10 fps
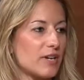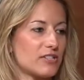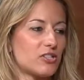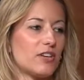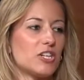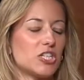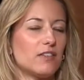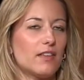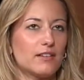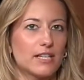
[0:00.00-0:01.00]
restoration
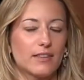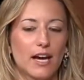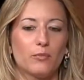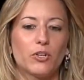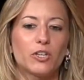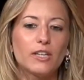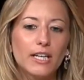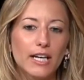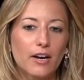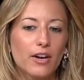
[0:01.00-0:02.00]
and things like that. And when you're
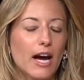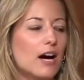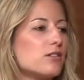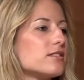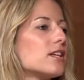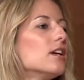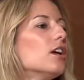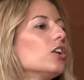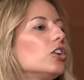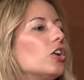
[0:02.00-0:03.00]
cleaning out a house,
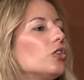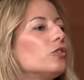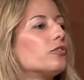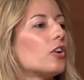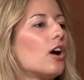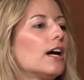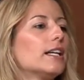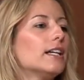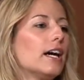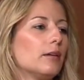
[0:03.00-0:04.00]
you know, you've
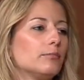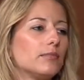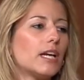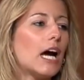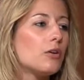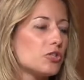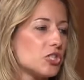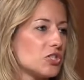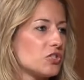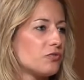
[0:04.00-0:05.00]
got
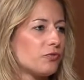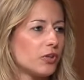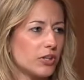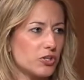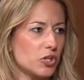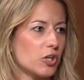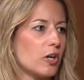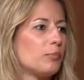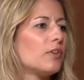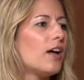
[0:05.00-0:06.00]
couches, furniture,
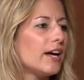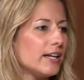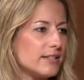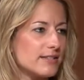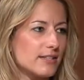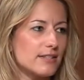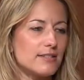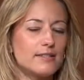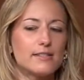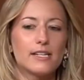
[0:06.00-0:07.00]

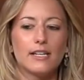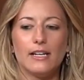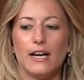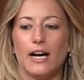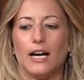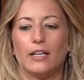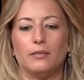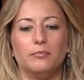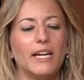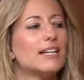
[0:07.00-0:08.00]
appliances,
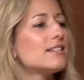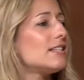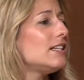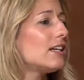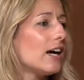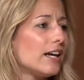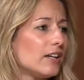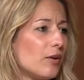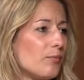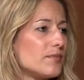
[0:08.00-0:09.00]
antique
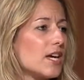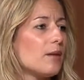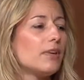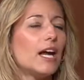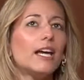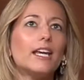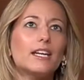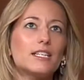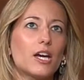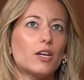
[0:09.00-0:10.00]
items. I mean, I
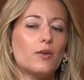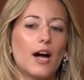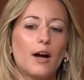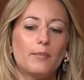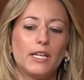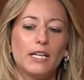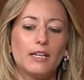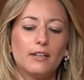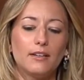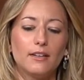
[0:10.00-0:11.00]
can't tell you
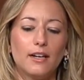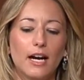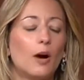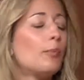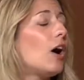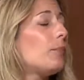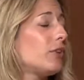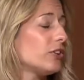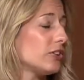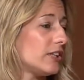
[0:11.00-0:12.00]
how
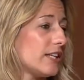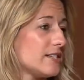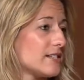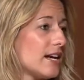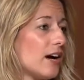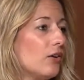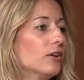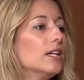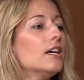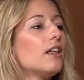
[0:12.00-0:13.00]
popular it is now
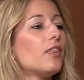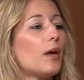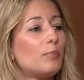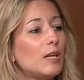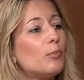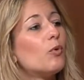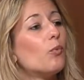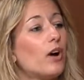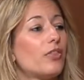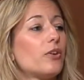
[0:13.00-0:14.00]
that people
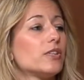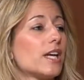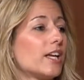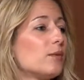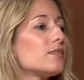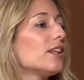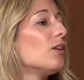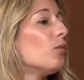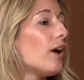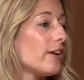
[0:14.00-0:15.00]
want those items and they
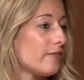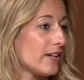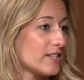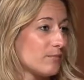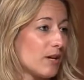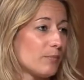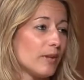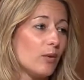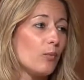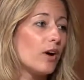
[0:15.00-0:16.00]
want to fix them up
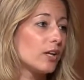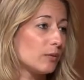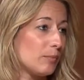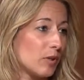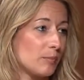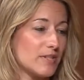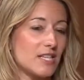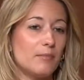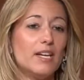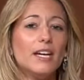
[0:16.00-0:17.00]
and they want to repurpose
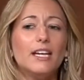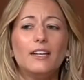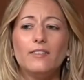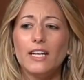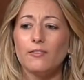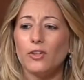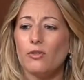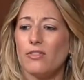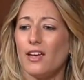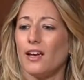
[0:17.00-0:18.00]
them. Even if you
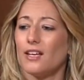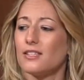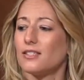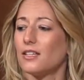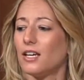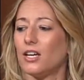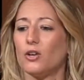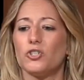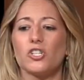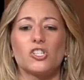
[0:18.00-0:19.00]
think it's, you know,
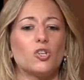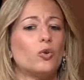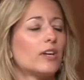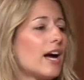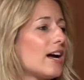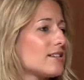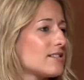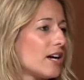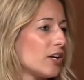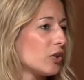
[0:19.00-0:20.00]
just an old
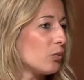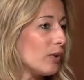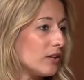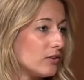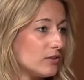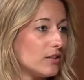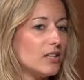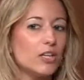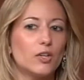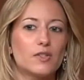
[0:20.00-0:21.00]
cast iron wheel,
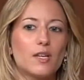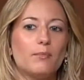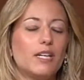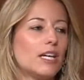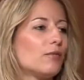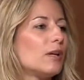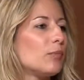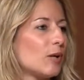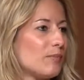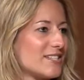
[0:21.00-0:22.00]
you know, somebody can
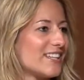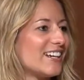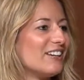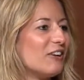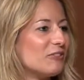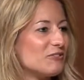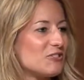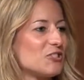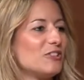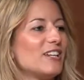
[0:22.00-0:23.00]
repurpose that. I know
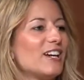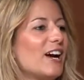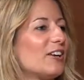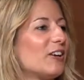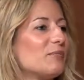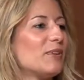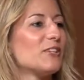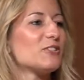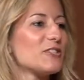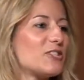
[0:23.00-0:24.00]
Judy and I are on
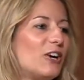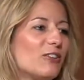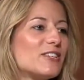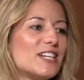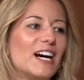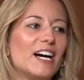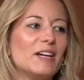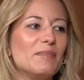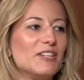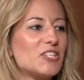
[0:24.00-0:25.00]
Pinterest all the
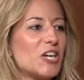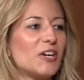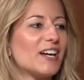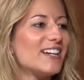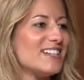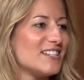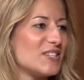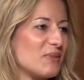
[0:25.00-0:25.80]
time and sharing ideas